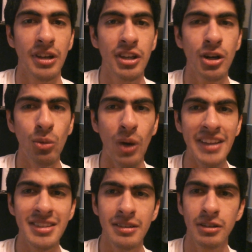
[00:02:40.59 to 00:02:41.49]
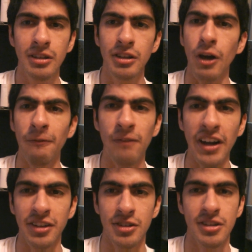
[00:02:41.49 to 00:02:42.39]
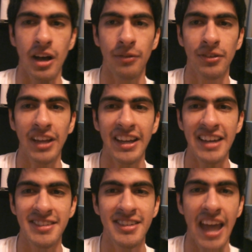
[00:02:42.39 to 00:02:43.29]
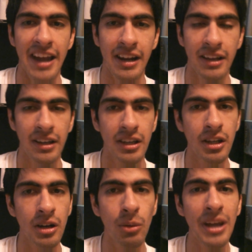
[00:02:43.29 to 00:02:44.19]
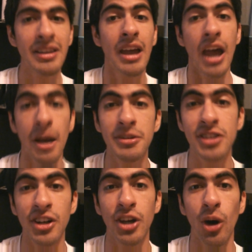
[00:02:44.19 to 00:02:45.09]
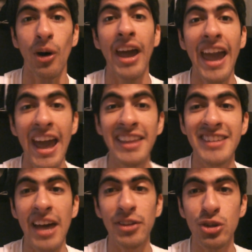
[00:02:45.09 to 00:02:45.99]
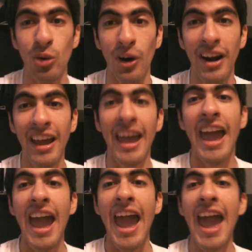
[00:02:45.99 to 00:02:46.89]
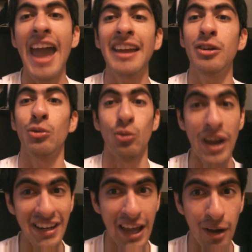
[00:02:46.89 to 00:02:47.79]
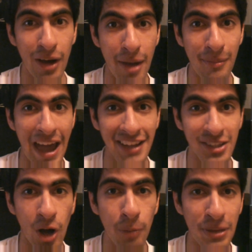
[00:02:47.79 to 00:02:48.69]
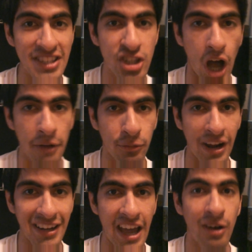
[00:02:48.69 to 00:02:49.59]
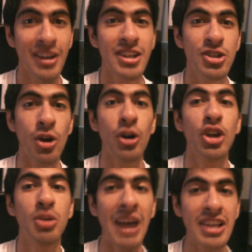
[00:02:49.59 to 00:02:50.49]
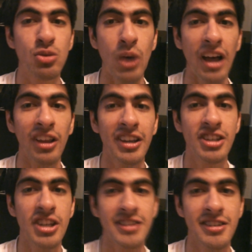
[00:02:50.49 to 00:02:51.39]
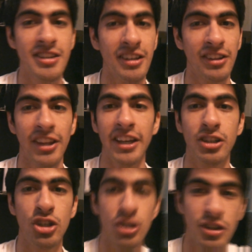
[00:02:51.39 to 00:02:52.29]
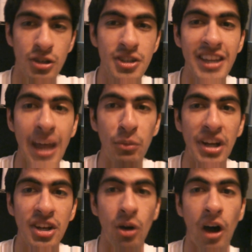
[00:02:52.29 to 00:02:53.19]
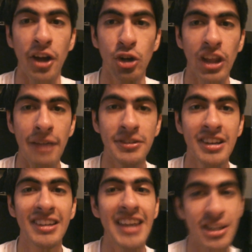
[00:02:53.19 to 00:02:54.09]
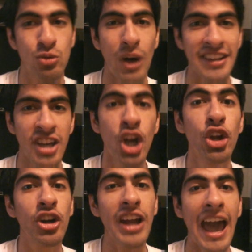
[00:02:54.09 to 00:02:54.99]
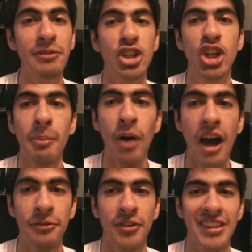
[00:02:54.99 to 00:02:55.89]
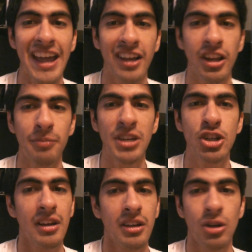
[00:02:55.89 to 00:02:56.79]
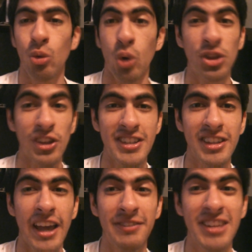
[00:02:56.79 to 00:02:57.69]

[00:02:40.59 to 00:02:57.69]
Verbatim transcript: You know what? You can go fuck yourself, like I said. You know what? I'm just gonna go head down the door, and right now I'm acting all pissed off right now. So you might as well just uh, like just you see that window on your left? Guess what? You're gonna have to jump off that cliff because your worthless life